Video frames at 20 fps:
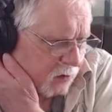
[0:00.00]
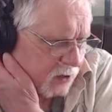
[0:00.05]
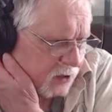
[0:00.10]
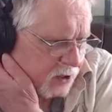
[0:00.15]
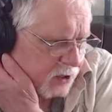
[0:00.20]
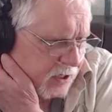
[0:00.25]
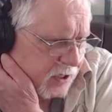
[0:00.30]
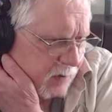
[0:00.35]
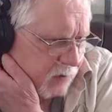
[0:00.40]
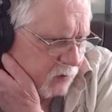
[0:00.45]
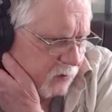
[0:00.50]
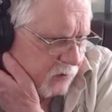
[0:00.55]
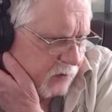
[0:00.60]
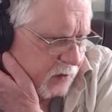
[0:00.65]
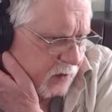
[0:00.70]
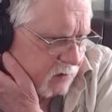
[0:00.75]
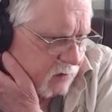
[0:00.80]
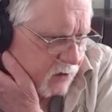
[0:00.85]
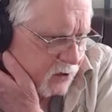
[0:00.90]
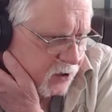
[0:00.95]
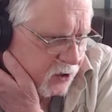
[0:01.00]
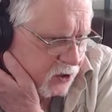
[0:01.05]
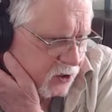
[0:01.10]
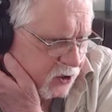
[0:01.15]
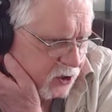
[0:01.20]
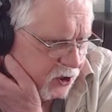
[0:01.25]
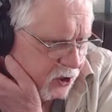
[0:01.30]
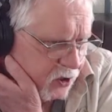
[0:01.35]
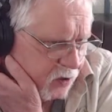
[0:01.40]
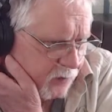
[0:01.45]
Disabled veteran says
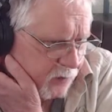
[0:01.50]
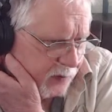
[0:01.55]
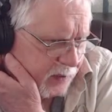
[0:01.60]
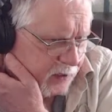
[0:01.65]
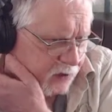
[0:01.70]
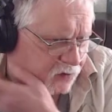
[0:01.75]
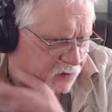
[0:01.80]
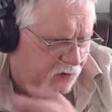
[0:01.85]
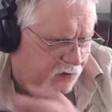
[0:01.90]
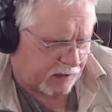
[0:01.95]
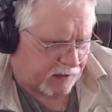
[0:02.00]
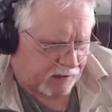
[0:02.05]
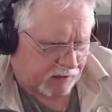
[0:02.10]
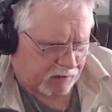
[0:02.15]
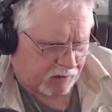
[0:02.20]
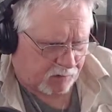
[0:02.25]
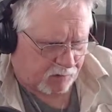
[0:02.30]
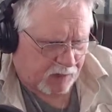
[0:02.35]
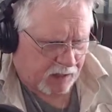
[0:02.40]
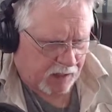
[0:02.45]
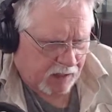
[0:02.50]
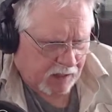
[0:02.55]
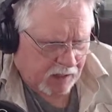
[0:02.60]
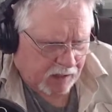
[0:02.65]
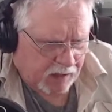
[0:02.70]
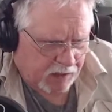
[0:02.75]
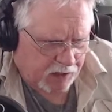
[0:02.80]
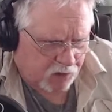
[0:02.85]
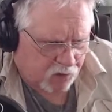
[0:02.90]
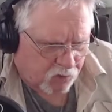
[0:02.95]
GOP tricked him
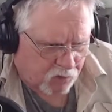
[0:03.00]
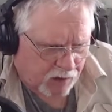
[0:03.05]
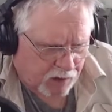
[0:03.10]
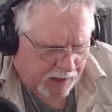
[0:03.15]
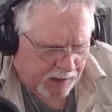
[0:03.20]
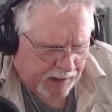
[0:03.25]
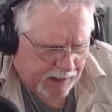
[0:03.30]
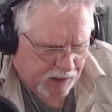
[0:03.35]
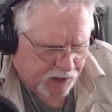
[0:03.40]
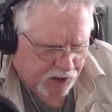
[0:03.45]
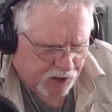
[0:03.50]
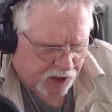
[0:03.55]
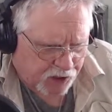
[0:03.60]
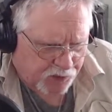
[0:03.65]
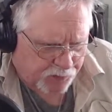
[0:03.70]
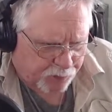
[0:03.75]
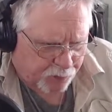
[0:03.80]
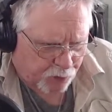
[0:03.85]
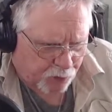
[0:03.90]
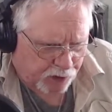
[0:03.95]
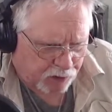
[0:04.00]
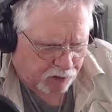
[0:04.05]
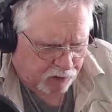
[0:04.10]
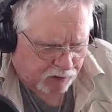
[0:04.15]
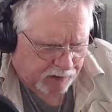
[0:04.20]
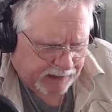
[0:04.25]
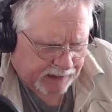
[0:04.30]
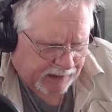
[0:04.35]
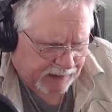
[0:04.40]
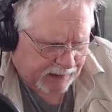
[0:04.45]
into running as a spoiler
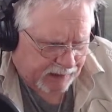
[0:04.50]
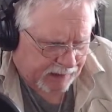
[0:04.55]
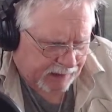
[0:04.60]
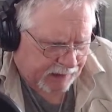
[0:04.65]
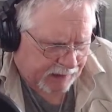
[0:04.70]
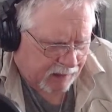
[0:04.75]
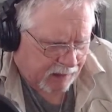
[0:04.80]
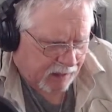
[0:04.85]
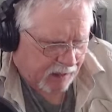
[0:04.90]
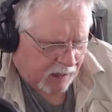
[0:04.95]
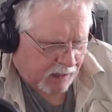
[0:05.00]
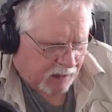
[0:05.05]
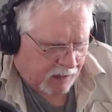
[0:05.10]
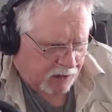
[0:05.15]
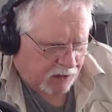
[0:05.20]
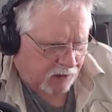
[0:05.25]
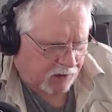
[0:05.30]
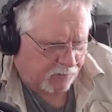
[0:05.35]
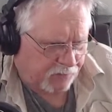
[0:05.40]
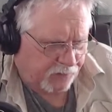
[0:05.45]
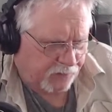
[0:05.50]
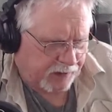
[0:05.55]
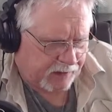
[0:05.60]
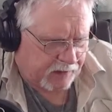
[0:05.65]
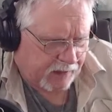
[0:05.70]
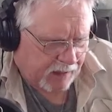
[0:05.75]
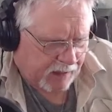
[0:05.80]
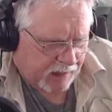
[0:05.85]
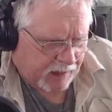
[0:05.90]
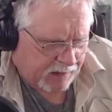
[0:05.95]
candidate to
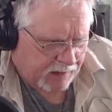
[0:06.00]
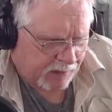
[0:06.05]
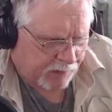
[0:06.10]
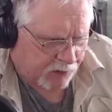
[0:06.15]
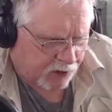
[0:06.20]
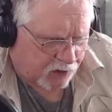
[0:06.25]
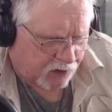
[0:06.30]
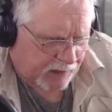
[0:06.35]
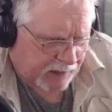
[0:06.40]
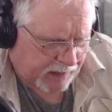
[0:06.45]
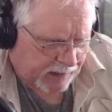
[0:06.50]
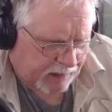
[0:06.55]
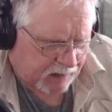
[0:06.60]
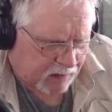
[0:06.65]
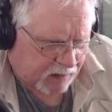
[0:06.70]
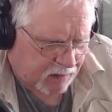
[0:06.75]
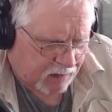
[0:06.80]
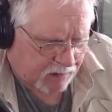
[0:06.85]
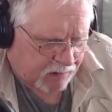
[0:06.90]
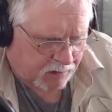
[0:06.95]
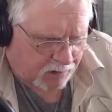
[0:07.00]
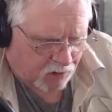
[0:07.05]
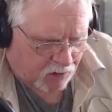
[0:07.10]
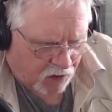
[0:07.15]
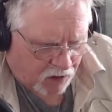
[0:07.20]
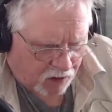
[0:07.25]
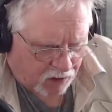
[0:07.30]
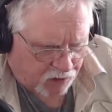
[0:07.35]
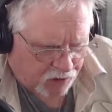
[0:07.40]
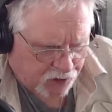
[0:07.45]
defeat Democratic
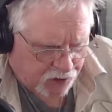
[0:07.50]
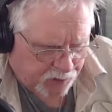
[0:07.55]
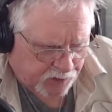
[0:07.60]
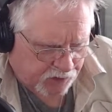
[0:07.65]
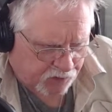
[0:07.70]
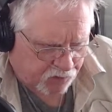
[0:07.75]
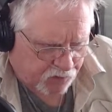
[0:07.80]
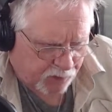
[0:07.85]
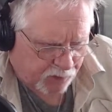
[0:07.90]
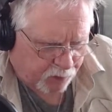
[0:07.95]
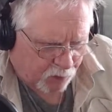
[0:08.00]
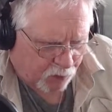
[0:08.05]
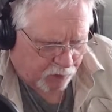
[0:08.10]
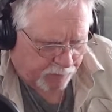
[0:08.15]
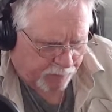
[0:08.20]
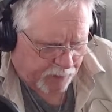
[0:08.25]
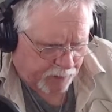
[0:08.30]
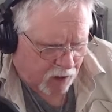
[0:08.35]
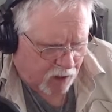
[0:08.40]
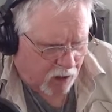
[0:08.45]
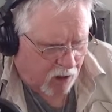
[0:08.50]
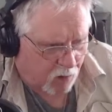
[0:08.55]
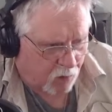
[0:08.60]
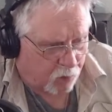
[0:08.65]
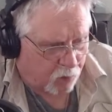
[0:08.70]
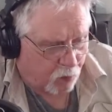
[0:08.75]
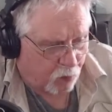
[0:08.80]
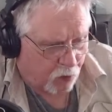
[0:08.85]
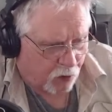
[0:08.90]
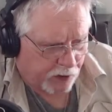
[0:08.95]
Congressman report. Oh,
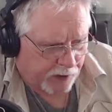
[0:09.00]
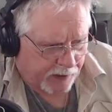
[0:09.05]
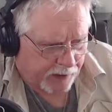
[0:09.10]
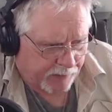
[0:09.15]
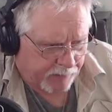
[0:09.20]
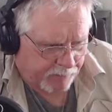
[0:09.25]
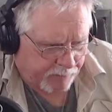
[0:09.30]
boy.